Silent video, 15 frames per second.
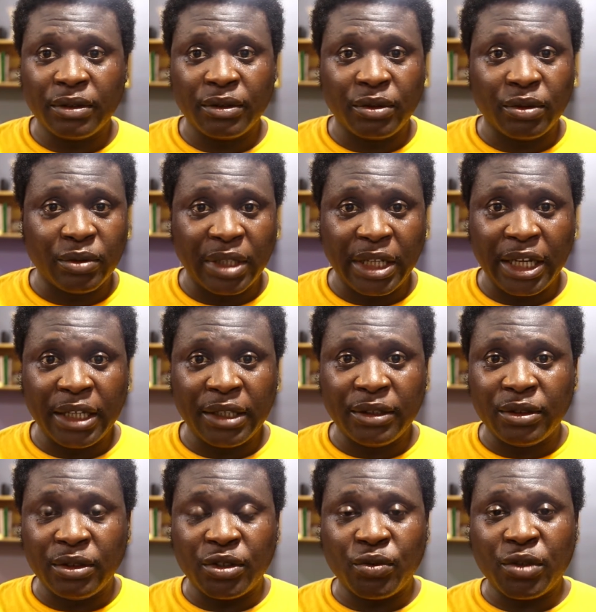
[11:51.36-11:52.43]
to learn
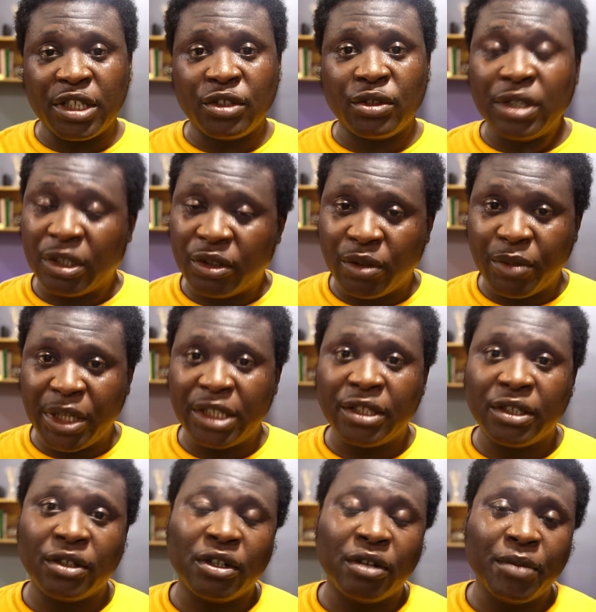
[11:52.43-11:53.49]
those ways, you can comment in
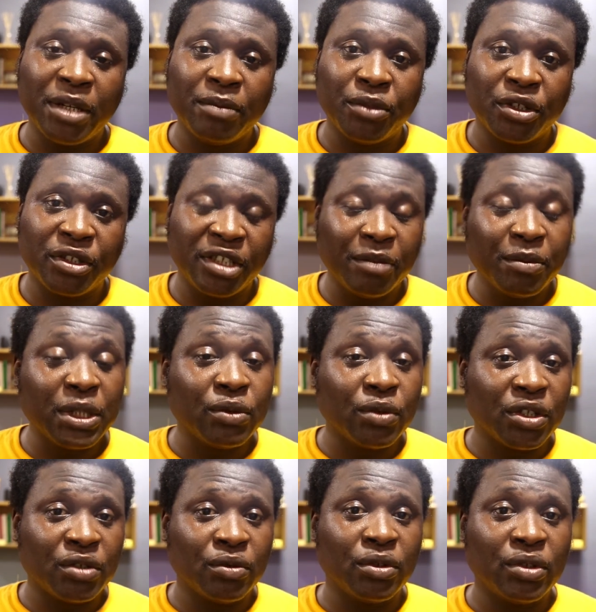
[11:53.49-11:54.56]
the comment box. Tell me the
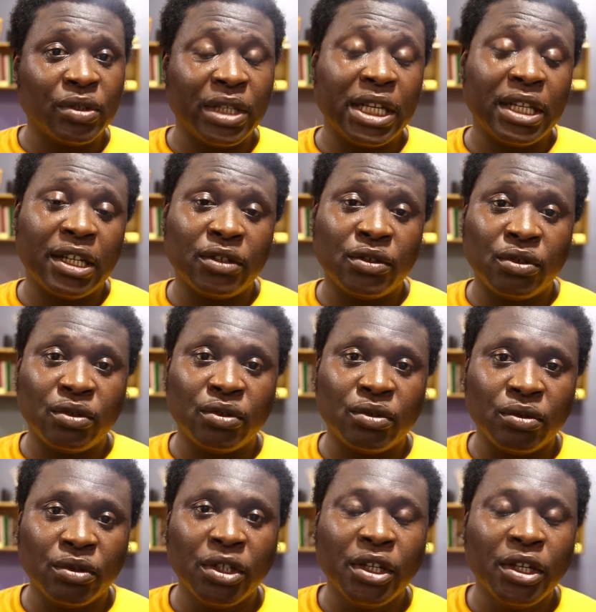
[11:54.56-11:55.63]
ones you want to learn how to do.
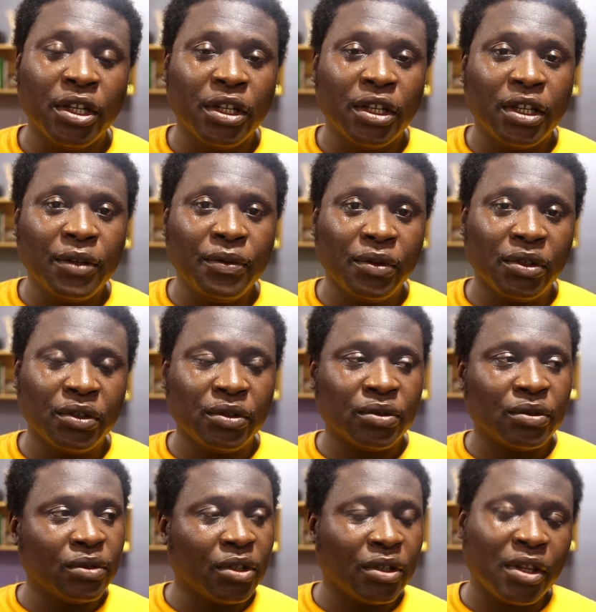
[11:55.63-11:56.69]
If
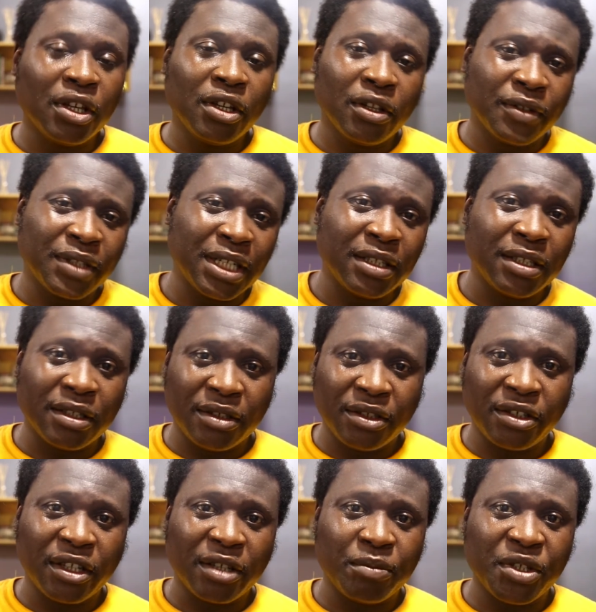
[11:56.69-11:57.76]
you're thinking of starting a
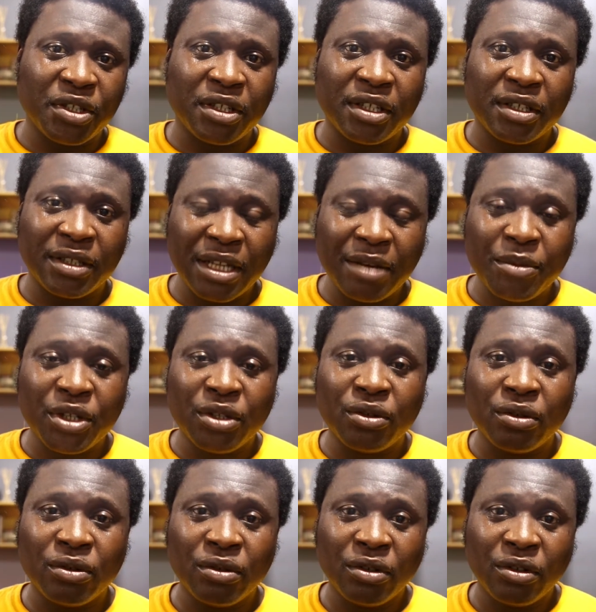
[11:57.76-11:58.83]
t-shirt business, let me
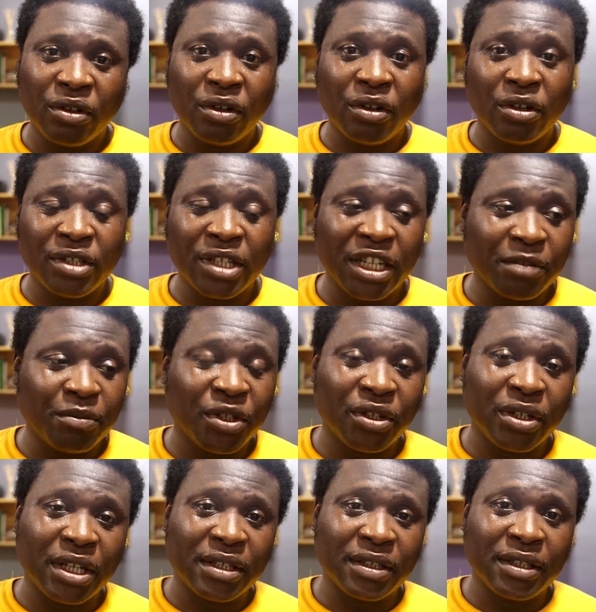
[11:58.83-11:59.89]
know. Contact me. You
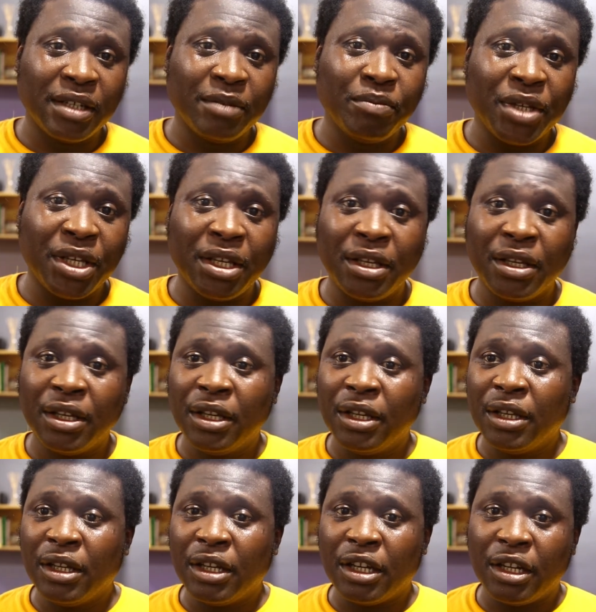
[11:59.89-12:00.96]
can send me
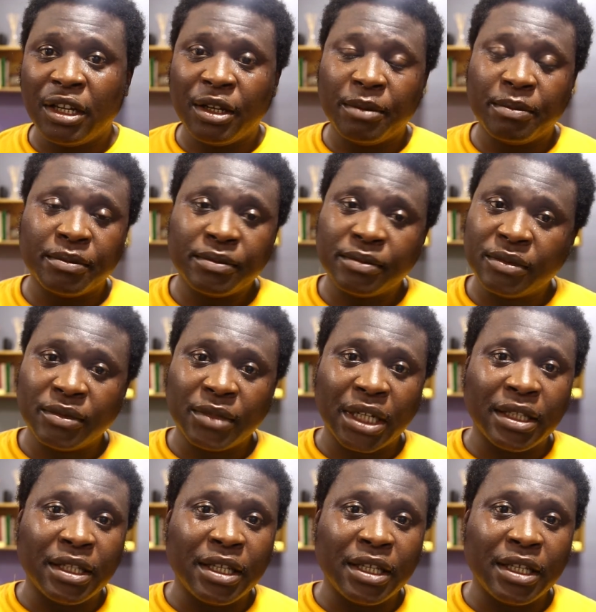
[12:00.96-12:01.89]
an